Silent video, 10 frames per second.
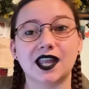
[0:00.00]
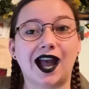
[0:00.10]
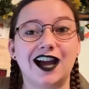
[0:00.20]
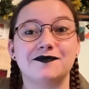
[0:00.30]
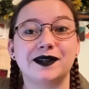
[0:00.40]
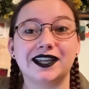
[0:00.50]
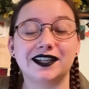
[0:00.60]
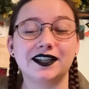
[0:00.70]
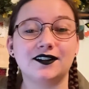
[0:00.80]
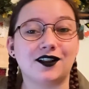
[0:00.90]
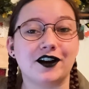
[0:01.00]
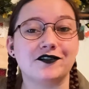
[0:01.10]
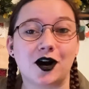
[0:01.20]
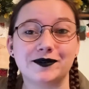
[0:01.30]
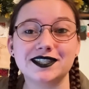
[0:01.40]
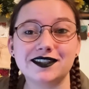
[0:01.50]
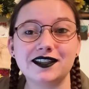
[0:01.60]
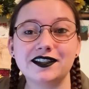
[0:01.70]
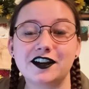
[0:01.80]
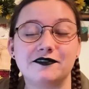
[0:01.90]
I've been getting a lot of comments
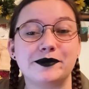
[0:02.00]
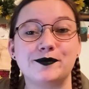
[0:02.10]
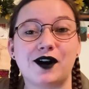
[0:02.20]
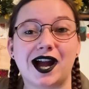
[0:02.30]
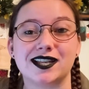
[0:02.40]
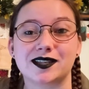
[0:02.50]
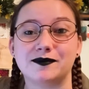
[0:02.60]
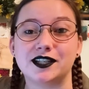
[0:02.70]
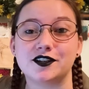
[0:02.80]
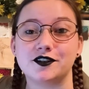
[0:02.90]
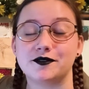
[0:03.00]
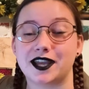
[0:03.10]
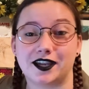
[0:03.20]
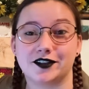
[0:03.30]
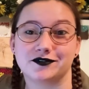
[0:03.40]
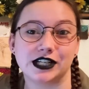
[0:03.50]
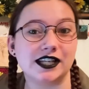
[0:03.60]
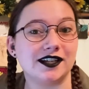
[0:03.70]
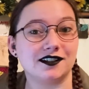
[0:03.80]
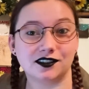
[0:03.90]
lately of people asking me to do a reading